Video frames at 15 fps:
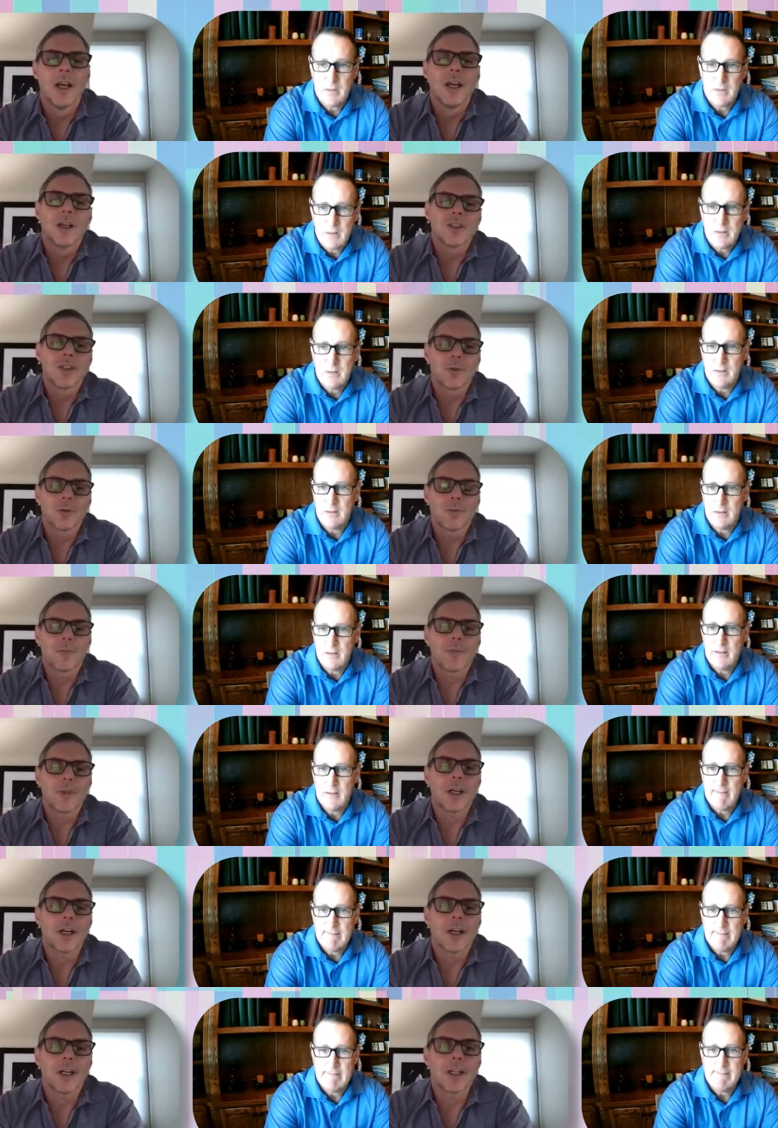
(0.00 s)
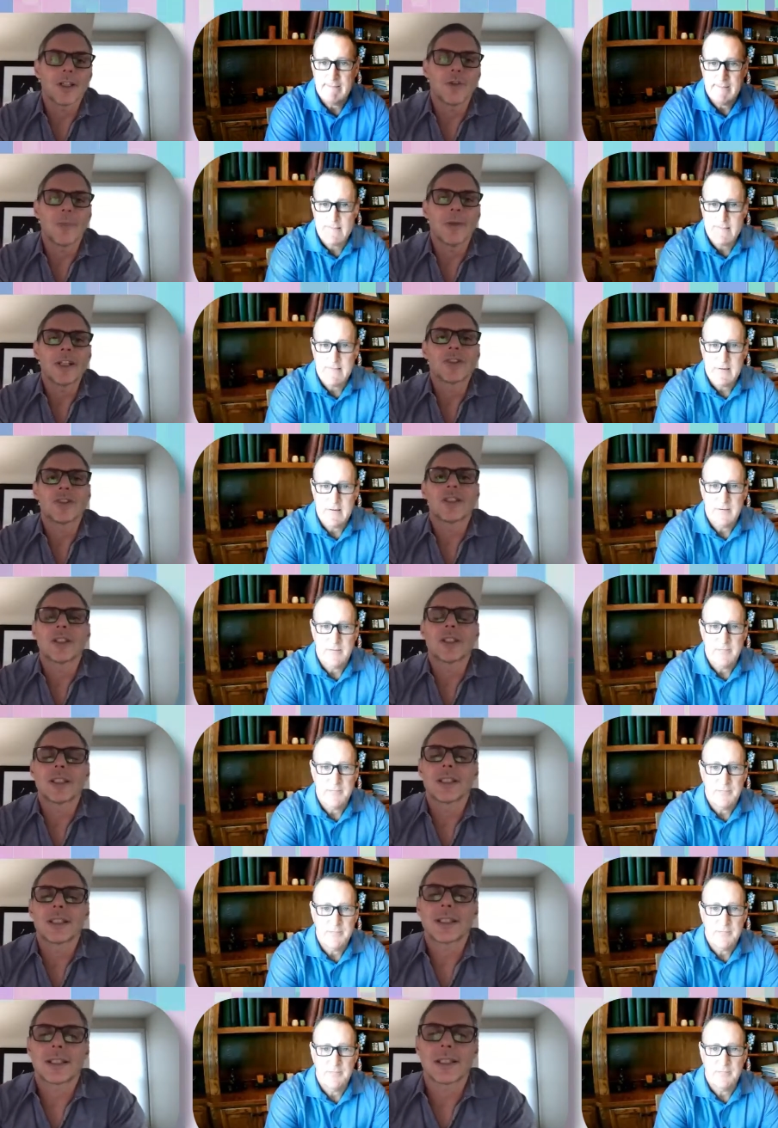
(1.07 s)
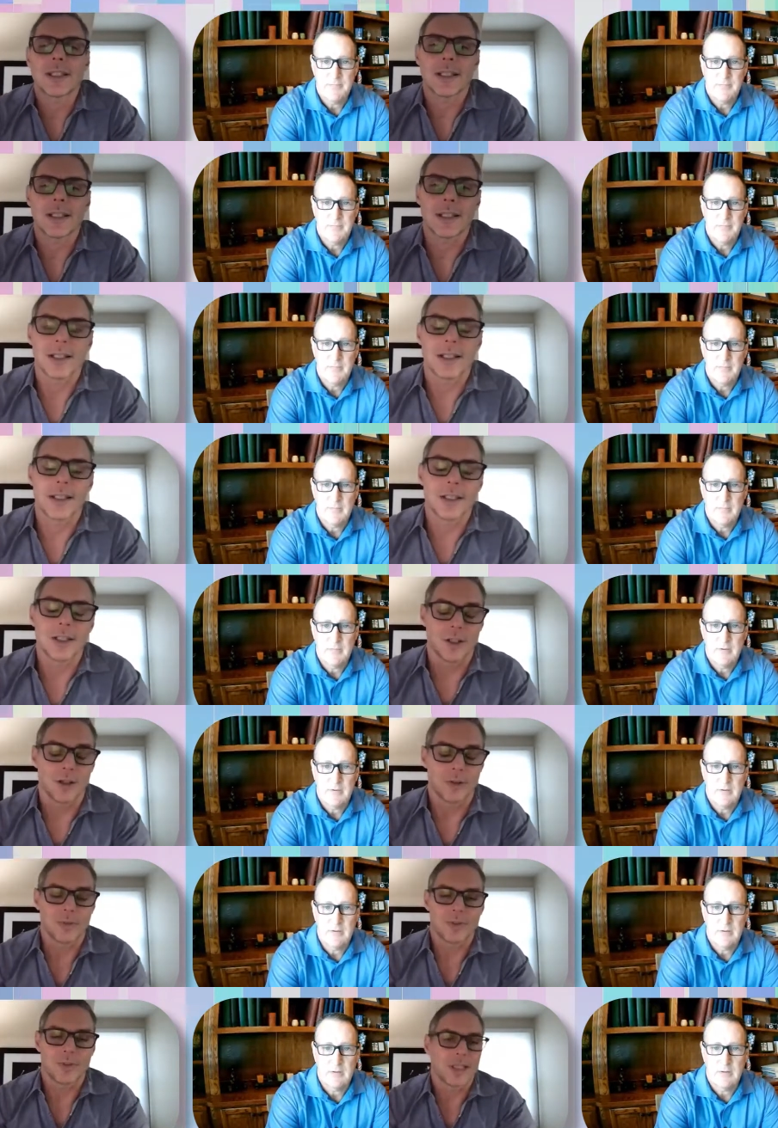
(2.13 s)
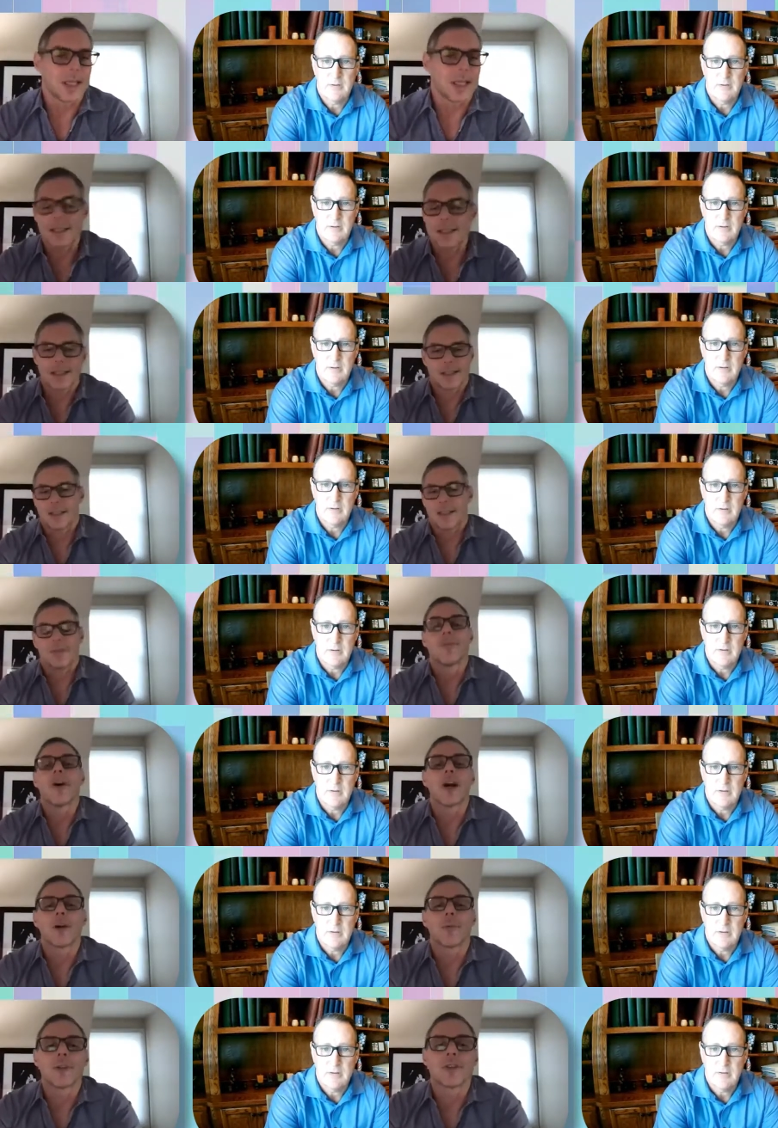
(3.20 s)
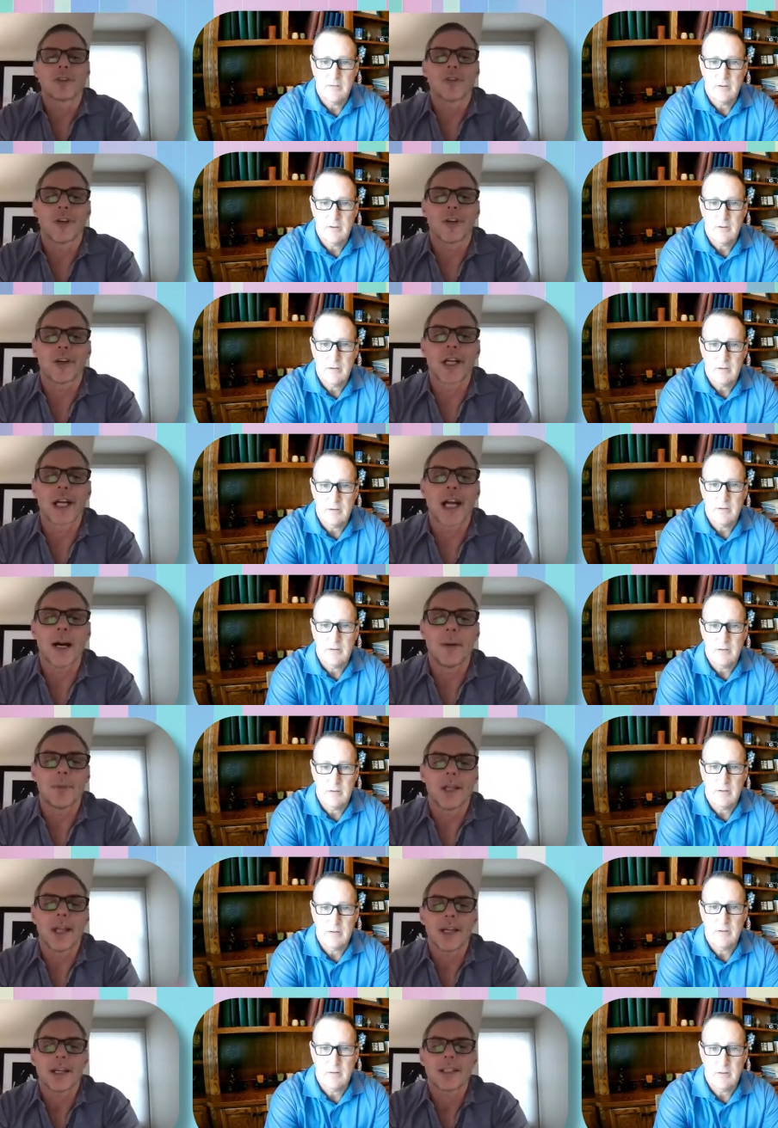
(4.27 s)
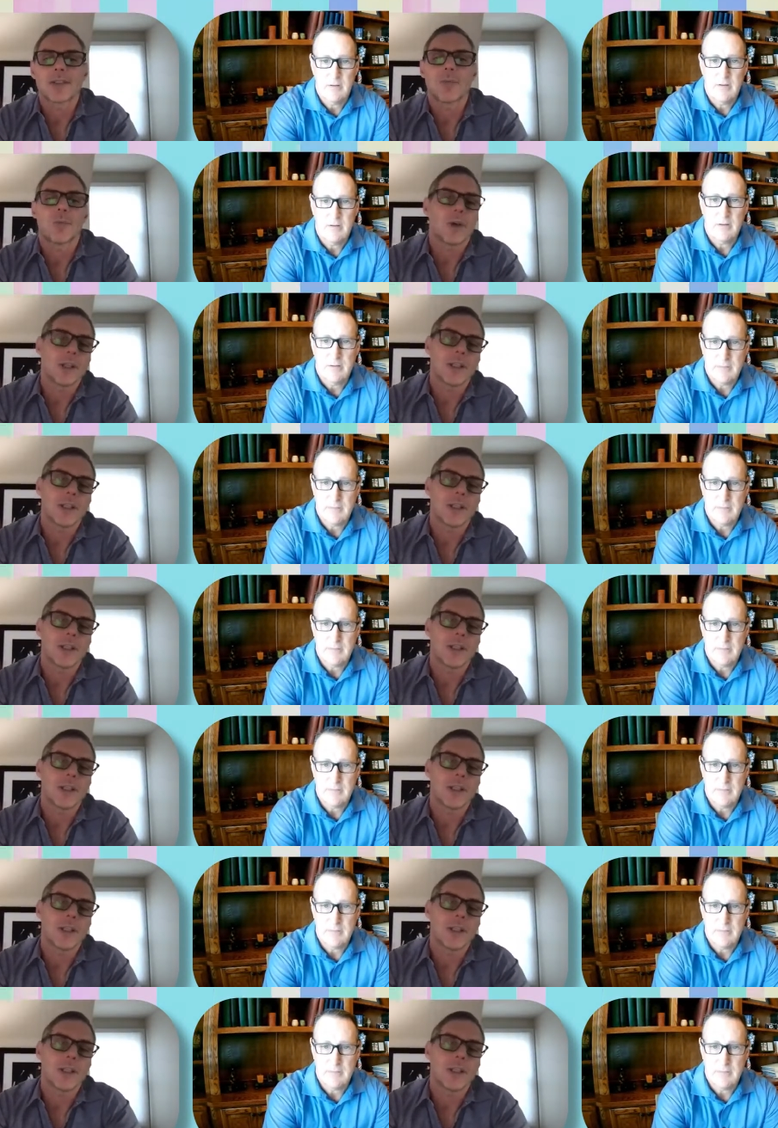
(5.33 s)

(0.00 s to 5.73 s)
Speaker 1: So, uh, you mentioned, uh, you know, today's environments are very complex. What